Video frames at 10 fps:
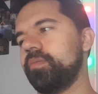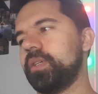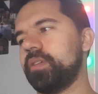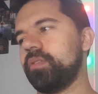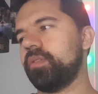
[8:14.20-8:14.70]

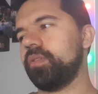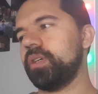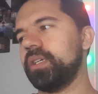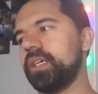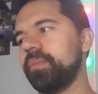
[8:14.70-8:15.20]
Well,
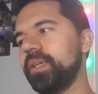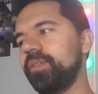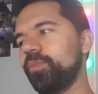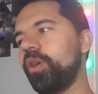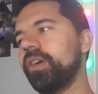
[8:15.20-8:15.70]
I
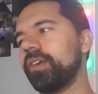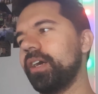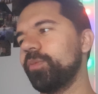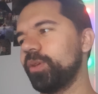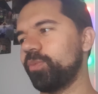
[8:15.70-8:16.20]
mean, what
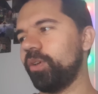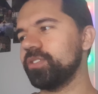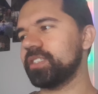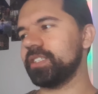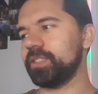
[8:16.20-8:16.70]
I would
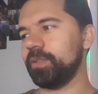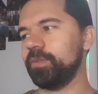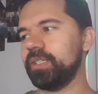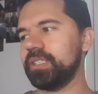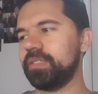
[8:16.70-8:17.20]
want to
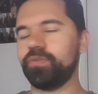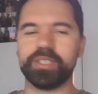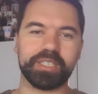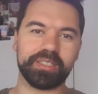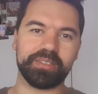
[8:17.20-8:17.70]
do is
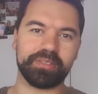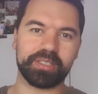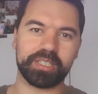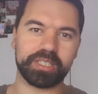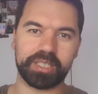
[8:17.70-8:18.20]
visit
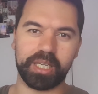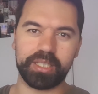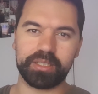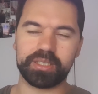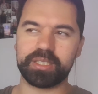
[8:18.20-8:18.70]
the
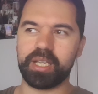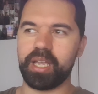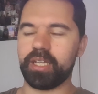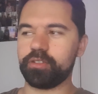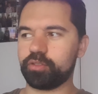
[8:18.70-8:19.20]
States
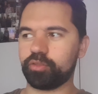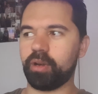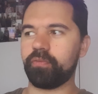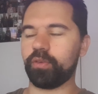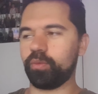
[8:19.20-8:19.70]
and
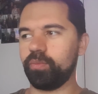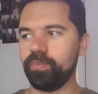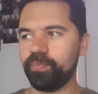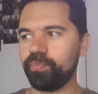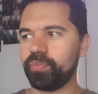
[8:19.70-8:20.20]
travel
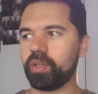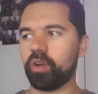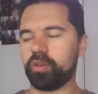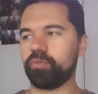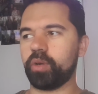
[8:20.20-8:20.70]

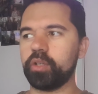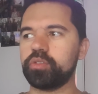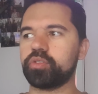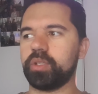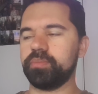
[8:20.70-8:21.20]
on a road
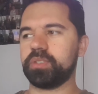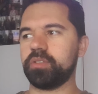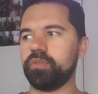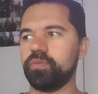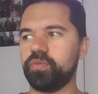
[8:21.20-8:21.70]
trip
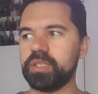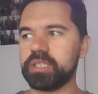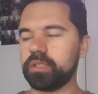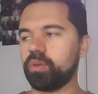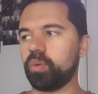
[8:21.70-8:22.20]
to
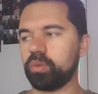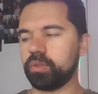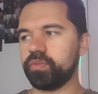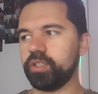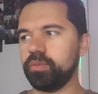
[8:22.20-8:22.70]
visit all
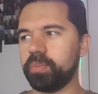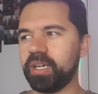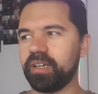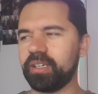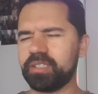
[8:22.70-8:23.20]
of you,
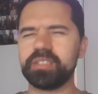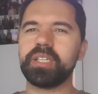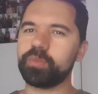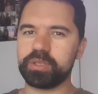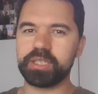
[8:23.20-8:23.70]
but I think
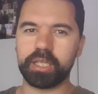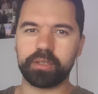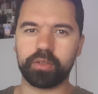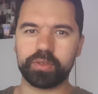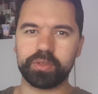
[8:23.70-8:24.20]
that would take
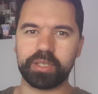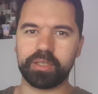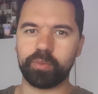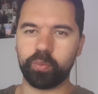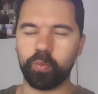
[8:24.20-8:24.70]
longer than
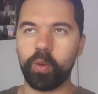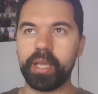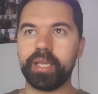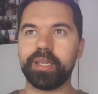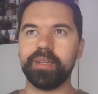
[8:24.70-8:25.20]
a
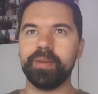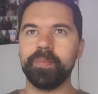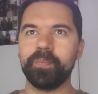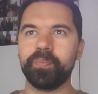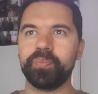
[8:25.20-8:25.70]
week.
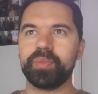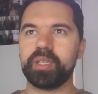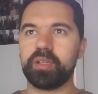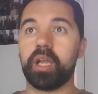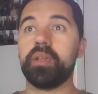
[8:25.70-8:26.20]

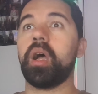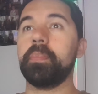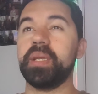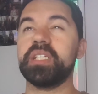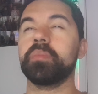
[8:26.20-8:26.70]
Like, I'm
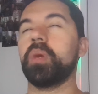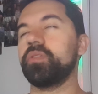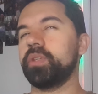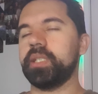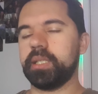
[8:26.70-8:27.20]
meaning my
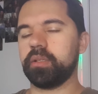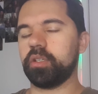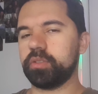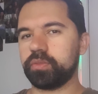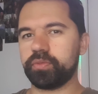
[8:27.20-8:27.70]
really
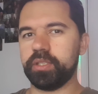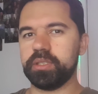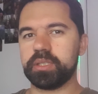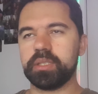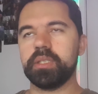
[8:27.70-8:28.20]
close
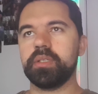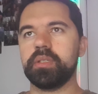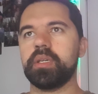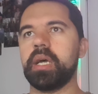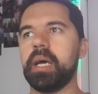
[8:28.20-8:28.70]
friends,
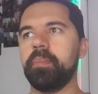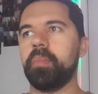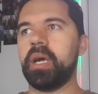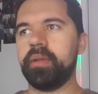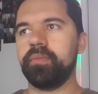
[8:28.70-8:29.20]

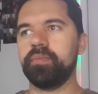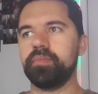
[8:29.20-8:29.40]
my